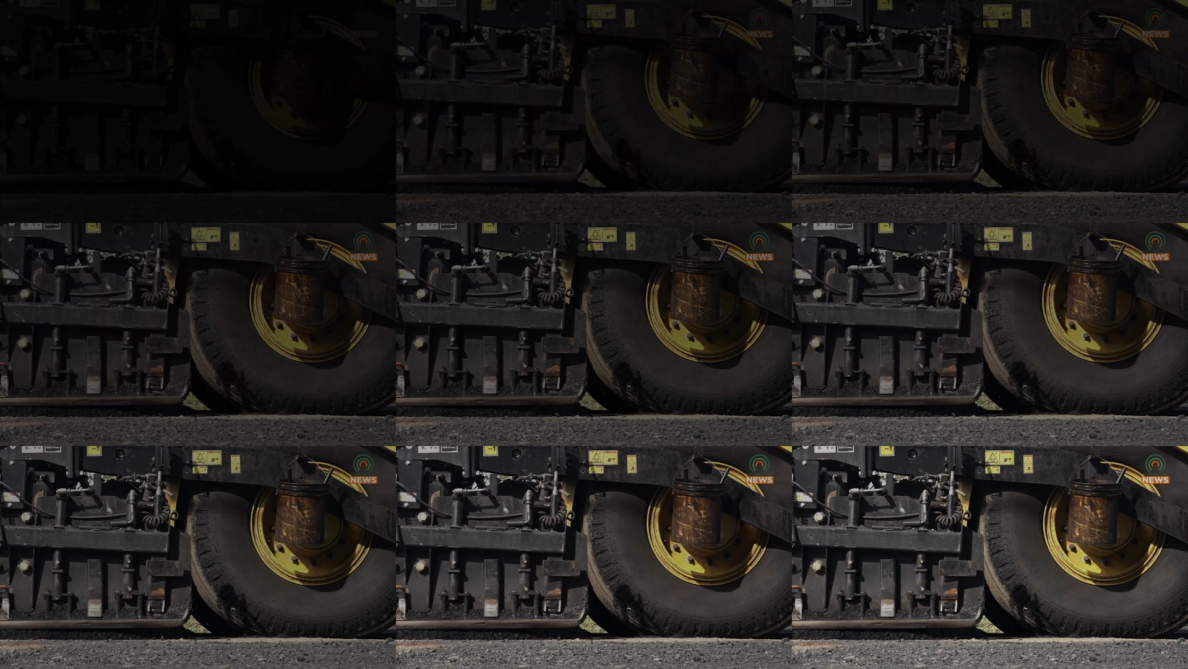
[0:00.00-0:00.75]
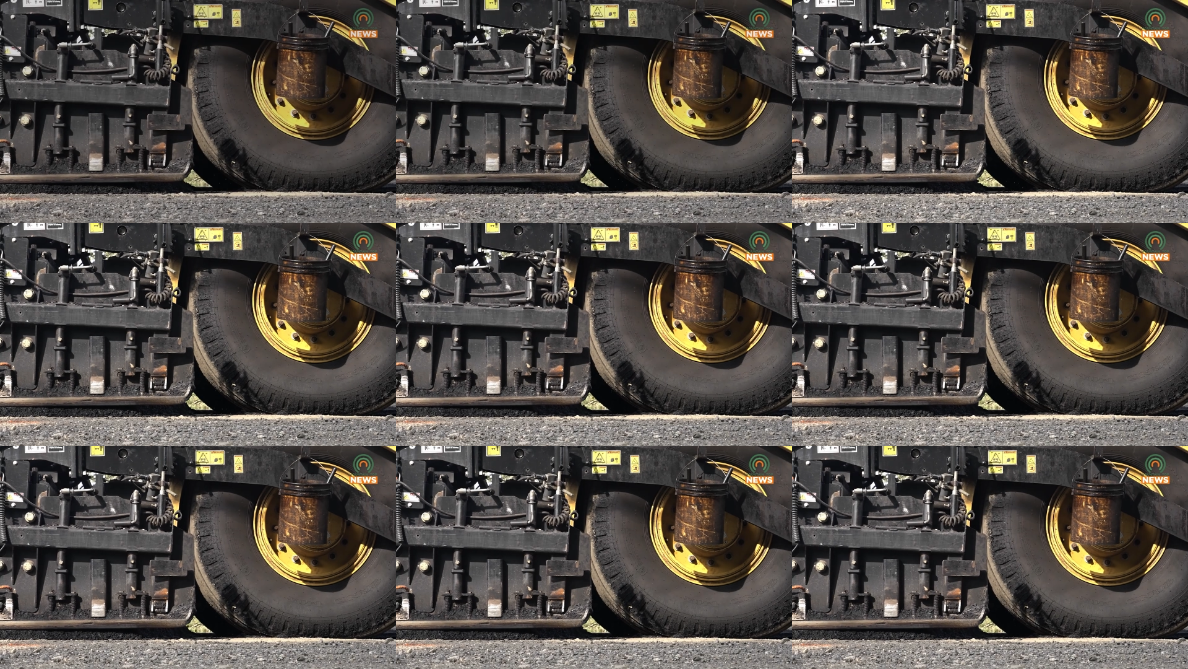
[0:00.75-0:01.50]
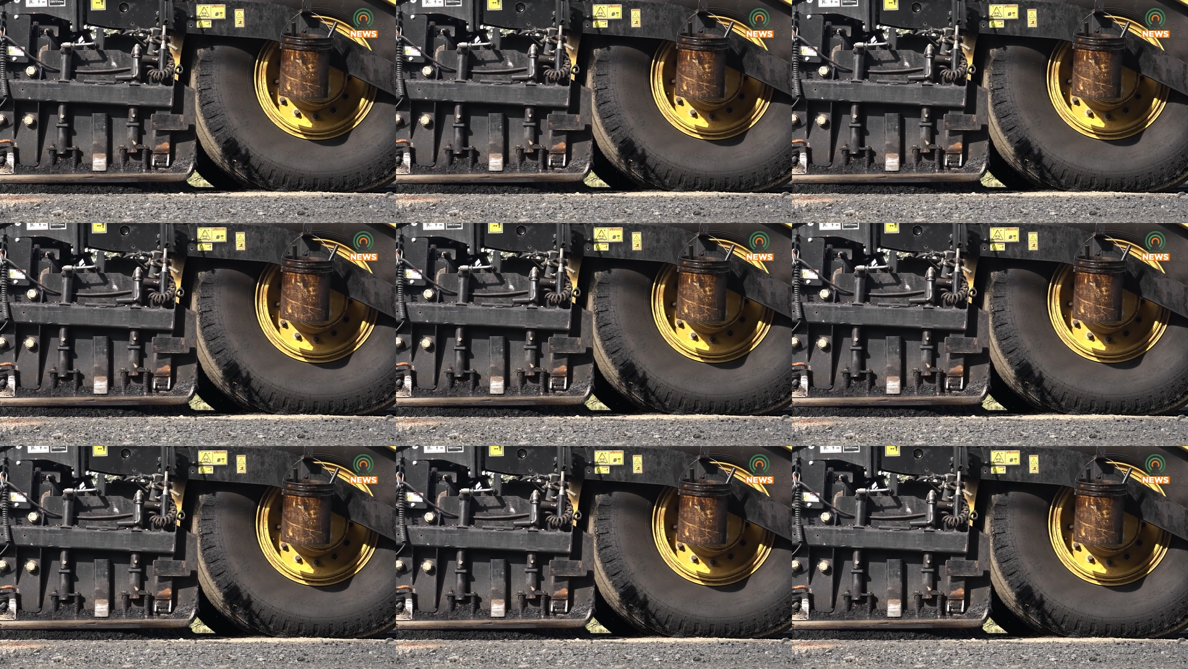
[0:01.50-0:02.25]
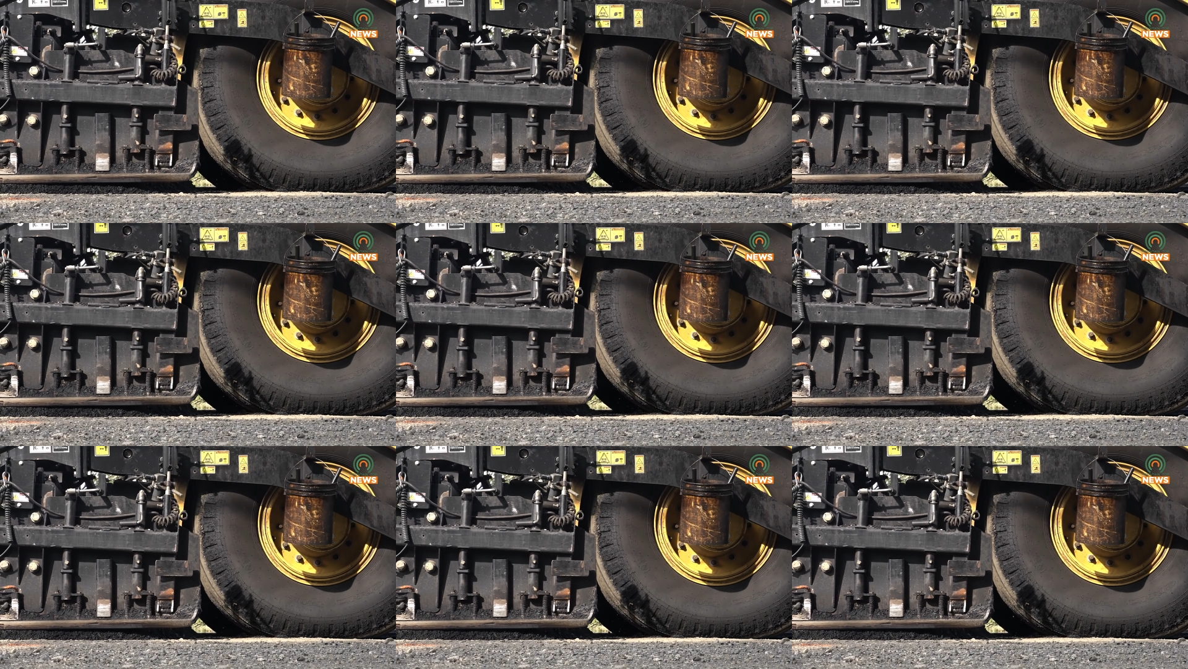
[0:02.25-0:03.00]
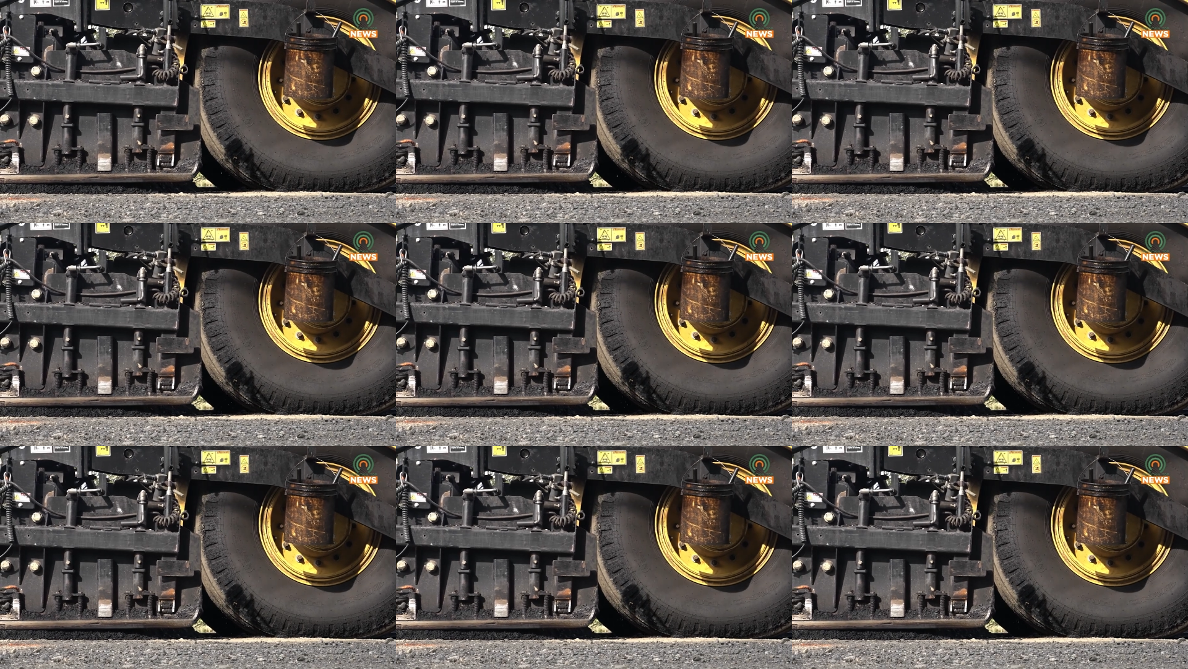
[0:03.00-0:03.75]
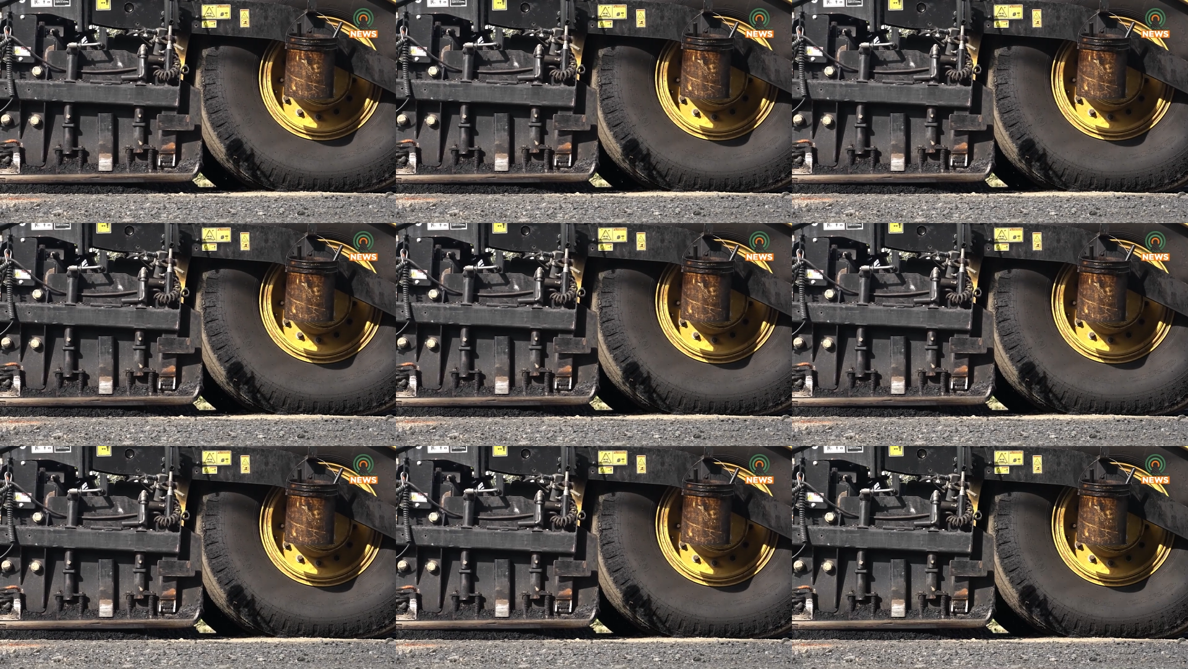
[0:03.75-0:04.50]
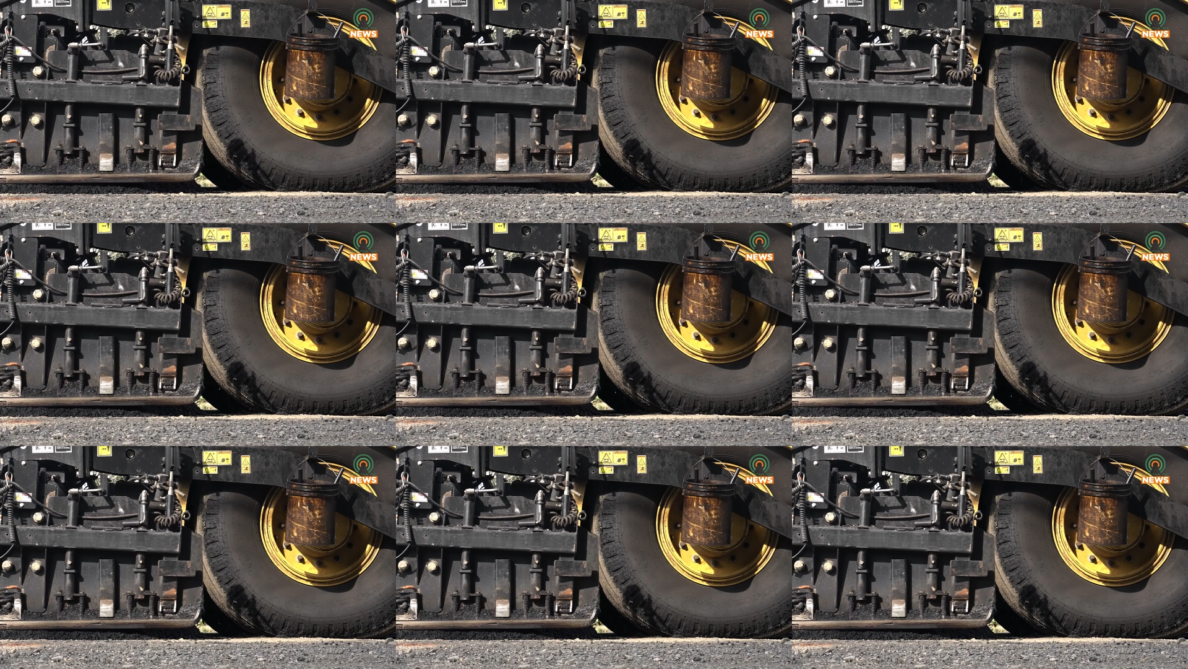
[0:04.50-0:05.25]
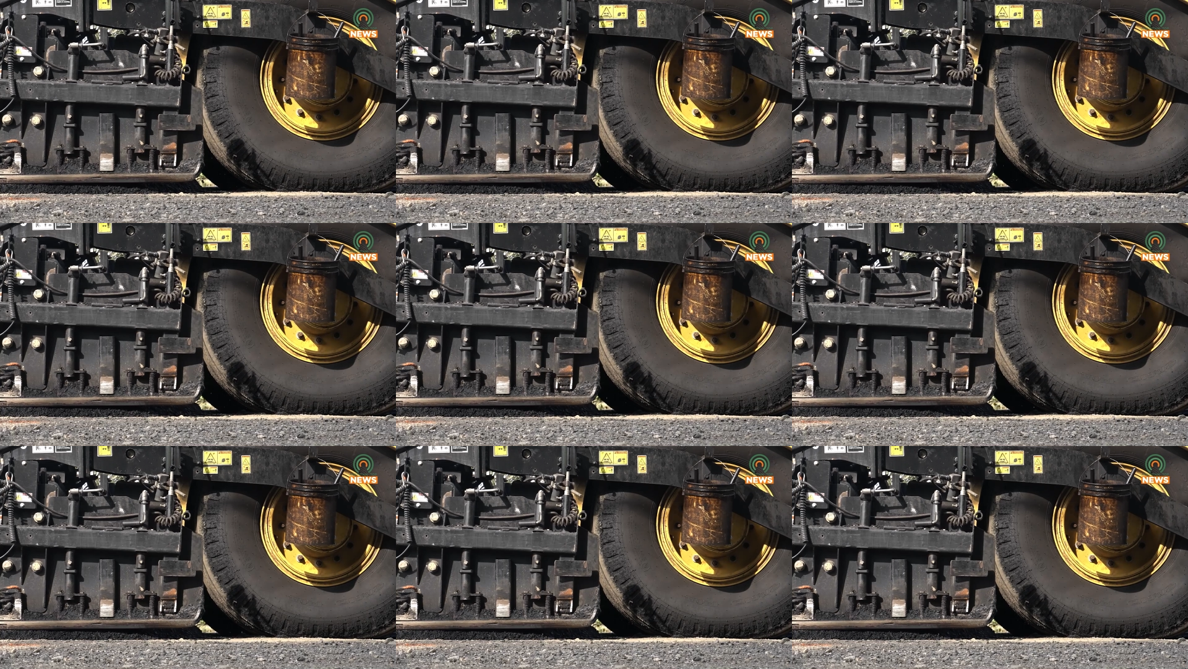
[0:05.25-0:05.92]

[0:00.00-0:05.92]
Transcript: No face is visible, so there are no lips to read.